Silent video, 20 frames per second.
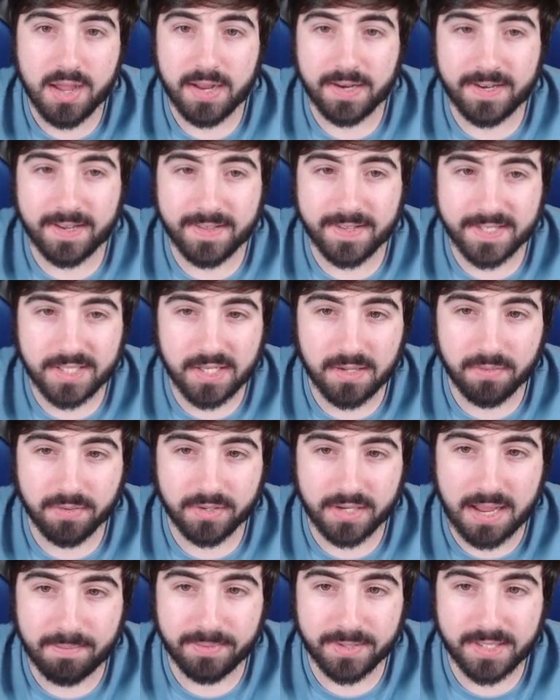the
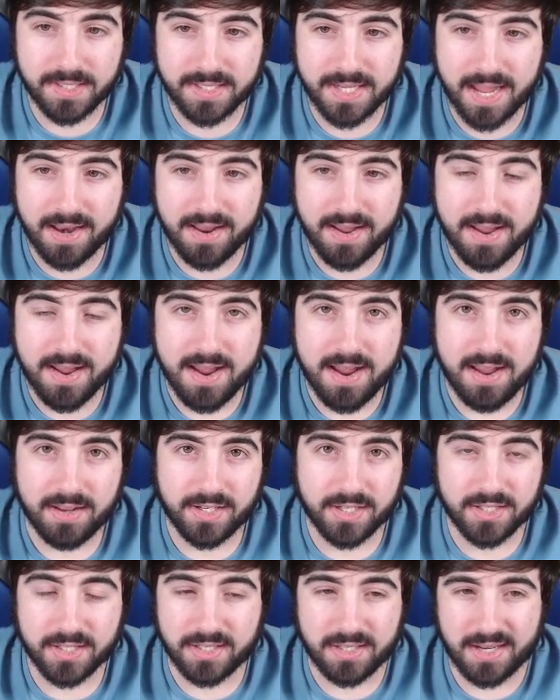Silver Tempest set
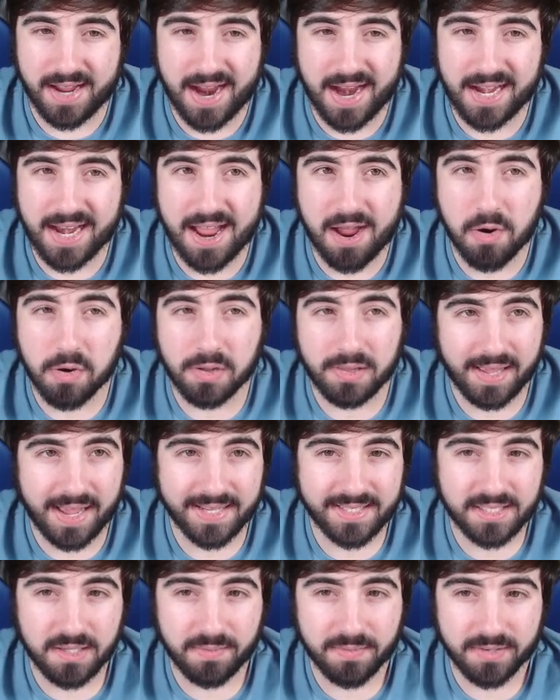just kind of
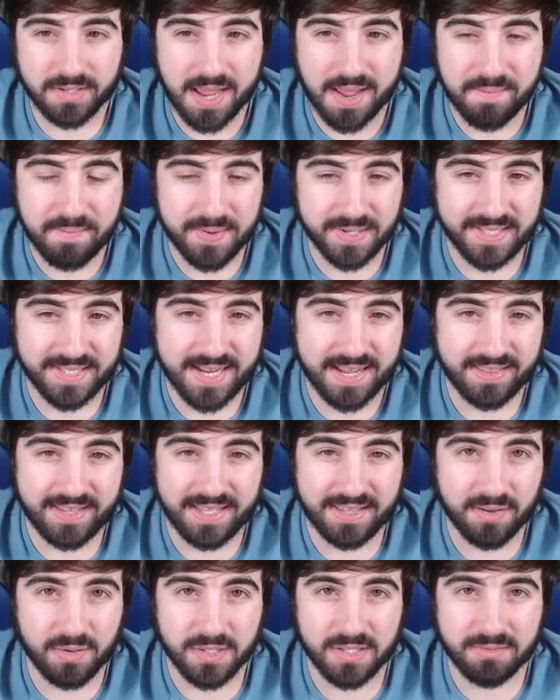outclass Silver Tempest, and I
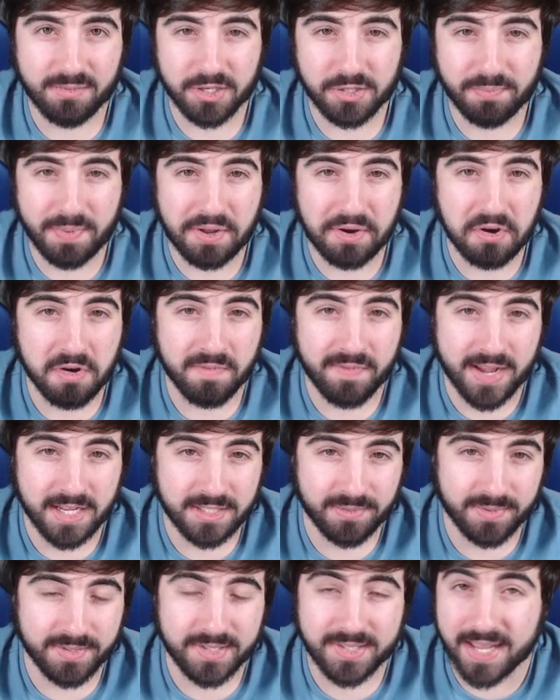think those are much better
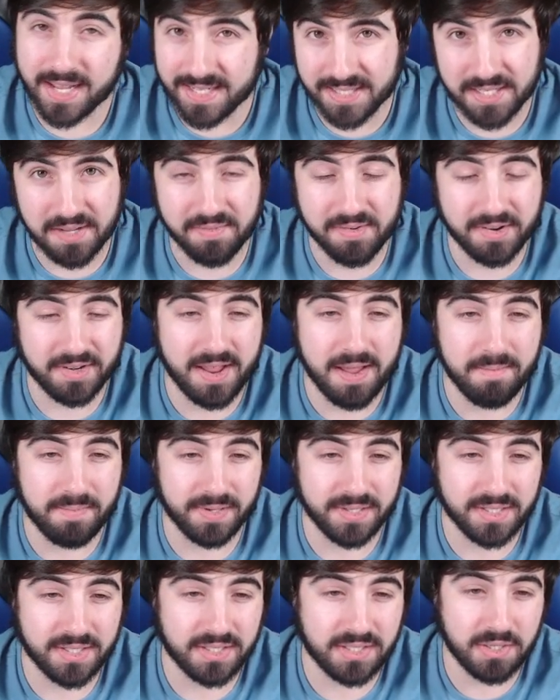investments than Silver
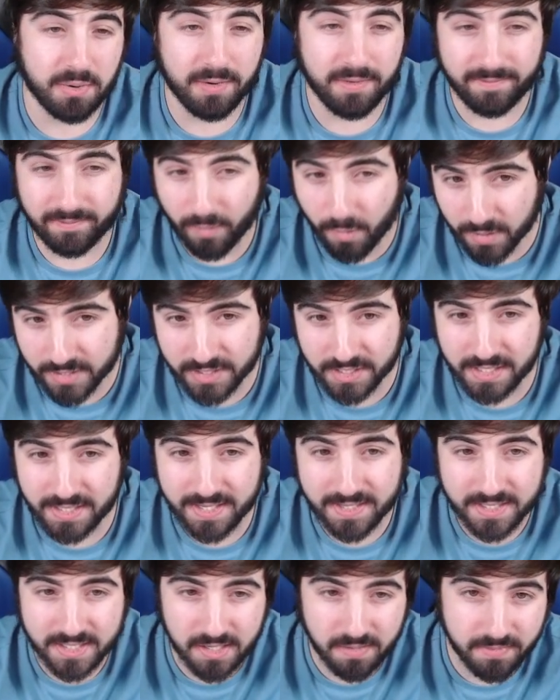Tempest. So
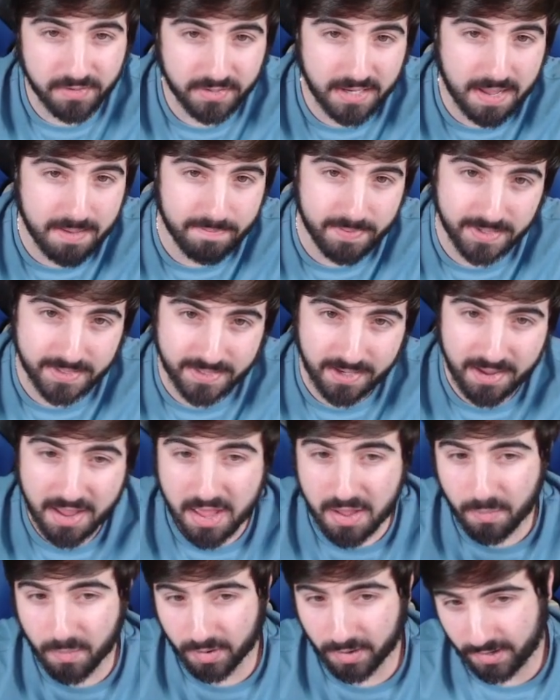unfortunately, Silver Tempest,
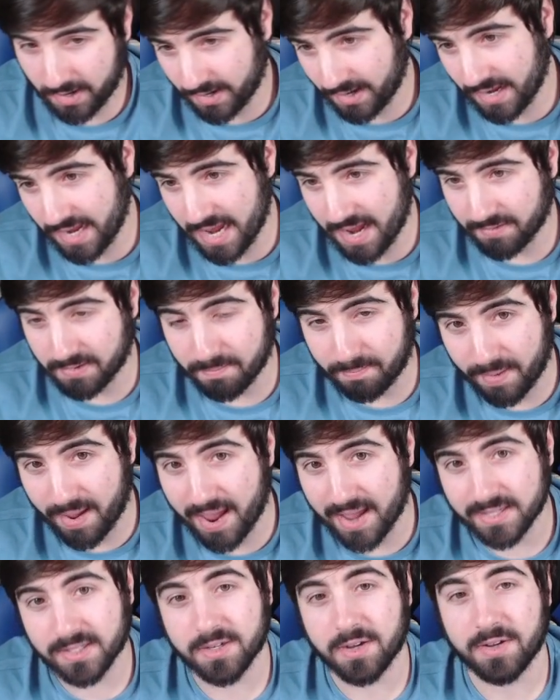we're gonna have to
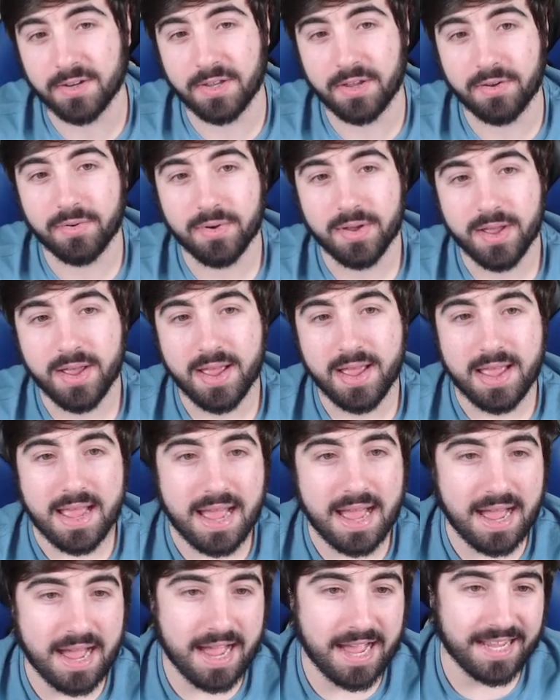pass on you.
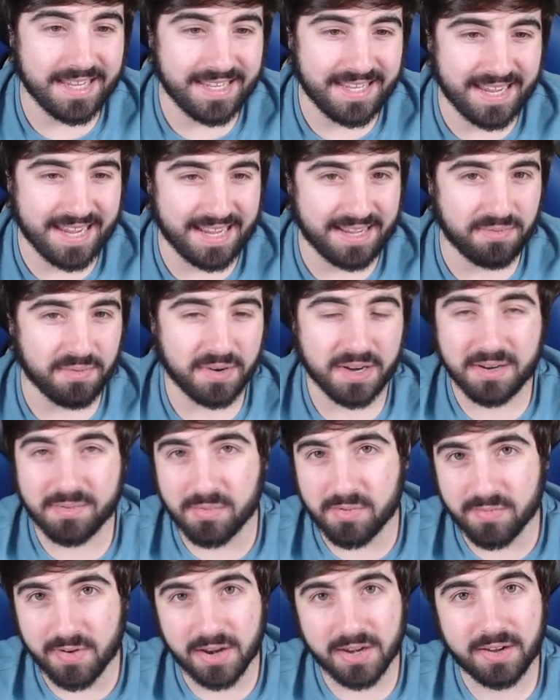Yeah, we're gonna
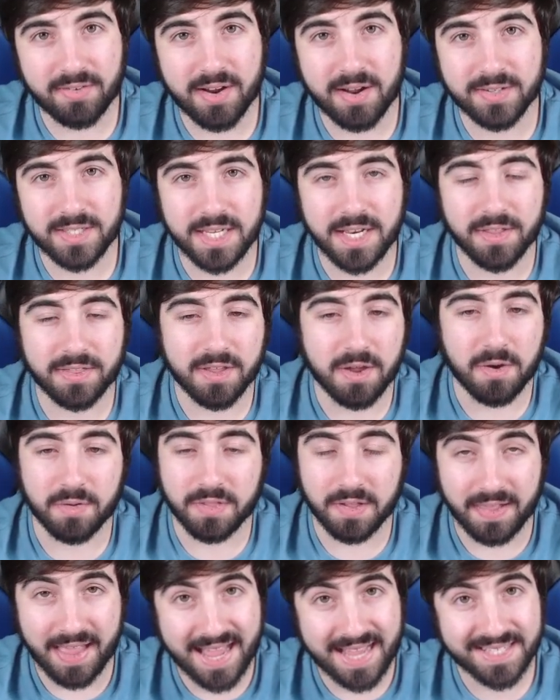move on to Crown Zenith though,
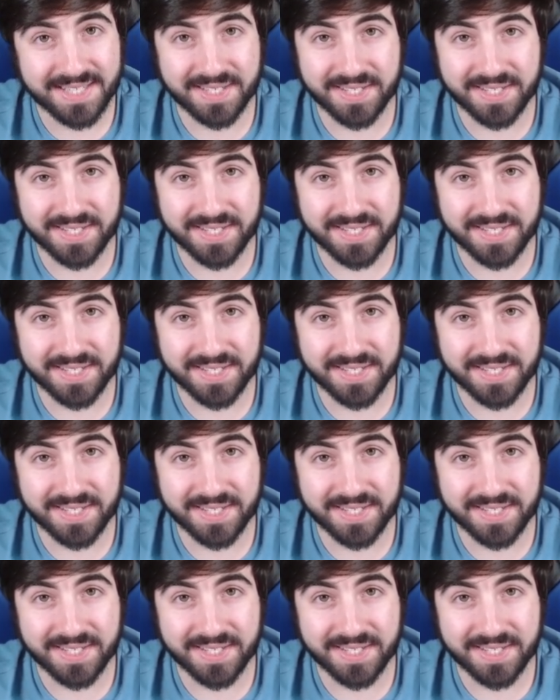the last